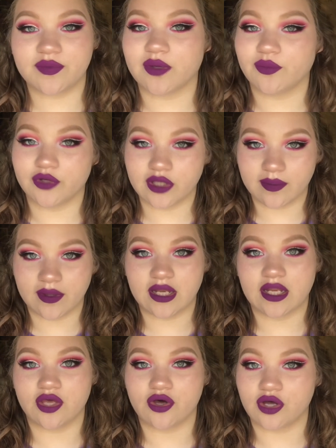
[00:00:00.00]
but I'm really
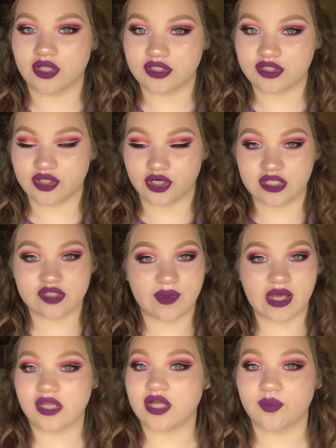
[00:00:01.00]
planning on starting to
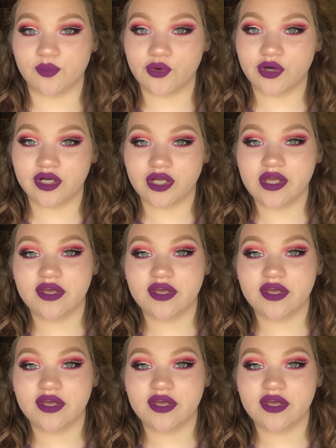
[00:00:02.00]
make a lot more.